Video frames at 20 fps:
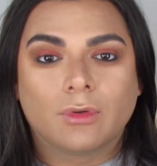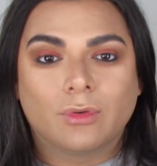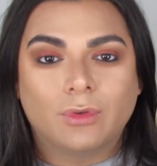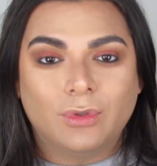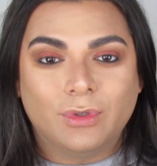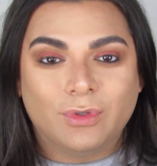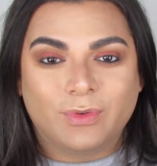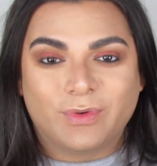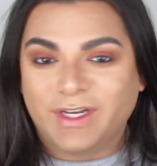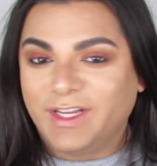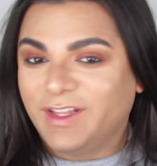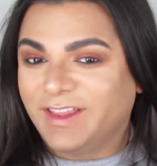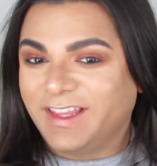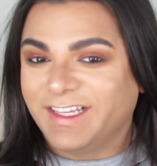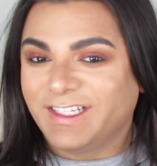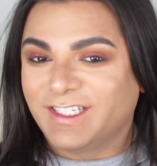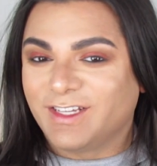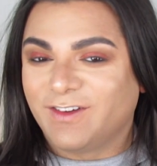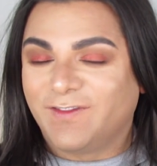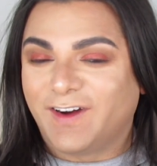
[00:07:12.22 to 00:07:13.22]
Ooh, what do you
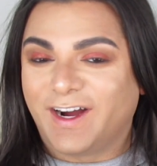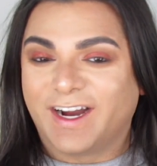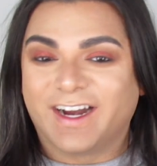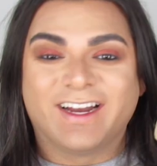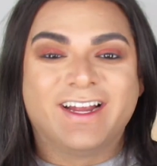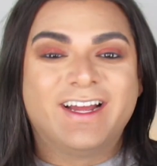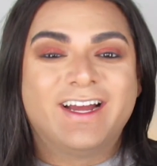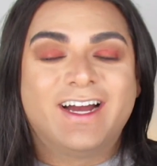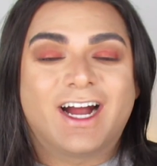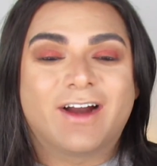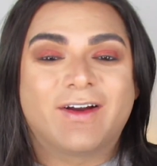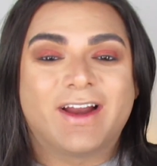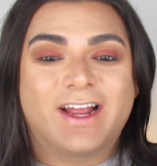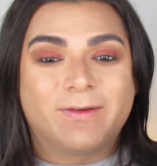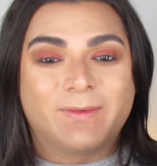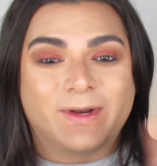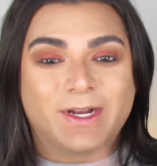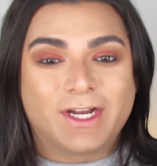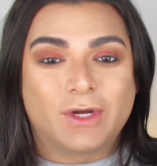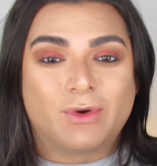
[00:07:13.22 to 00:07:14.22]
think so far? All right, I'm
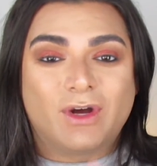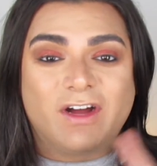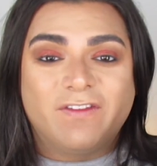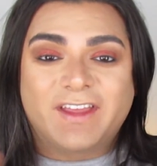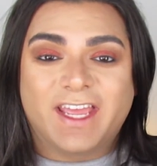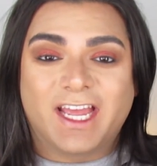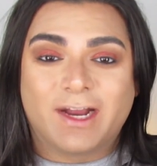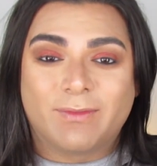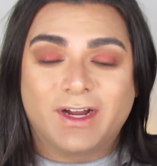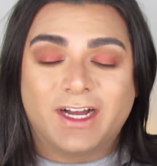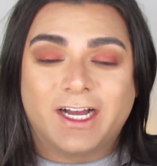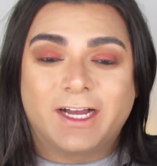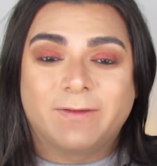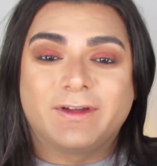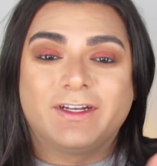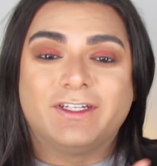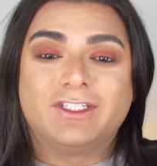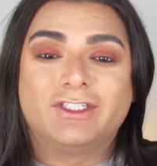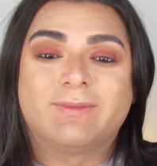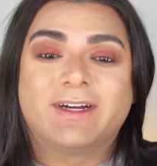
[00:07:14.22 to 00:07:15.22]
gonna go off camera, I'm
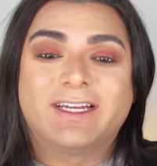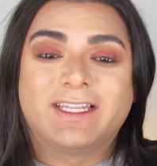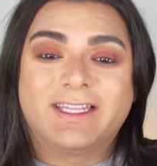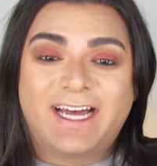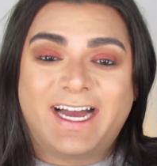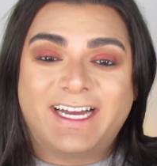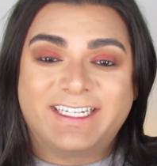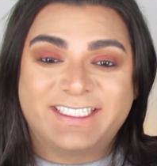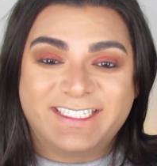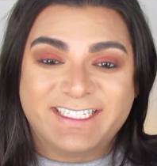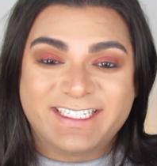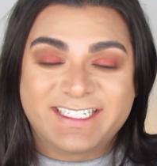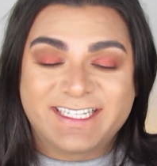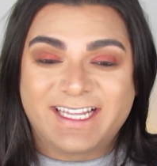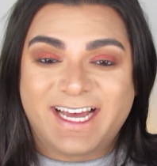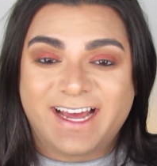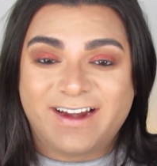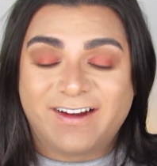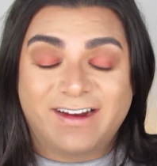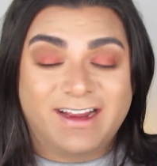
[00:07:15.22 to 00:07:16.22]
gonna do my lashes,
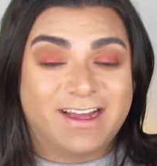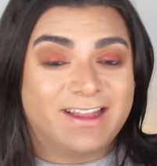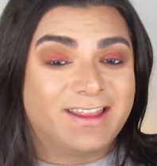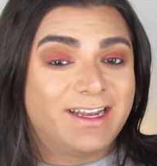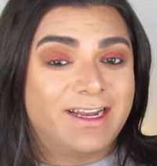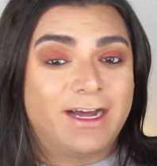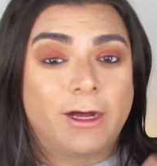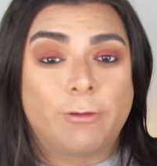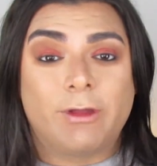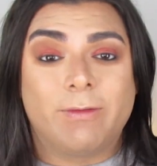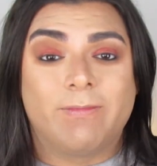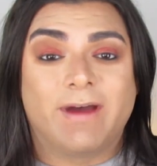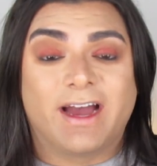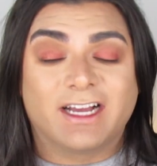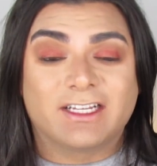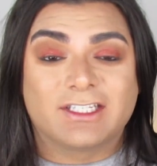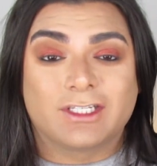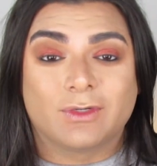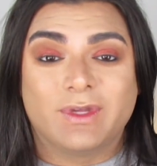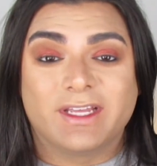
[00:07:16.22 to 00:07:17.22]
liner, and then I'll be
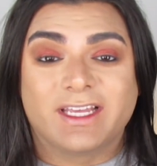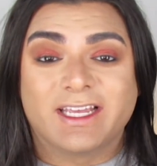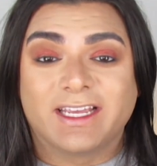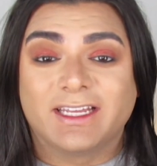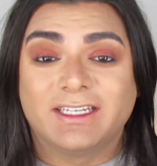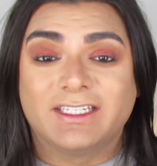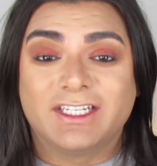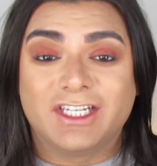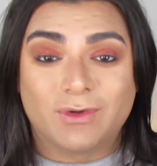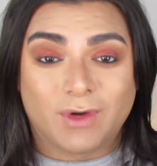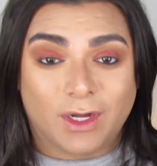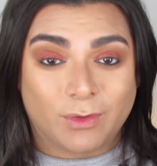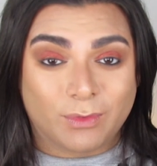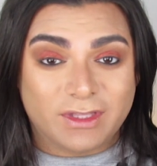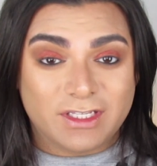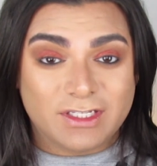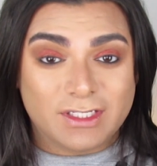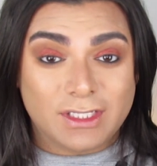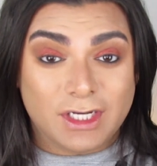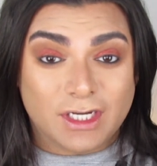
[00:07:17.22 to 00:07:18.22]
back so we can continue on with
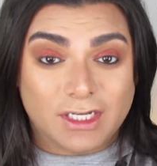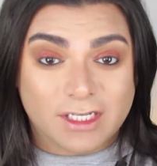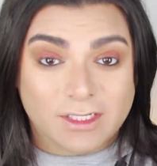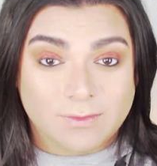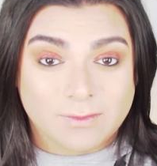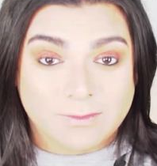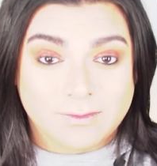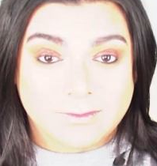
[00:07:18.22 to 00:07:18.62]
this look.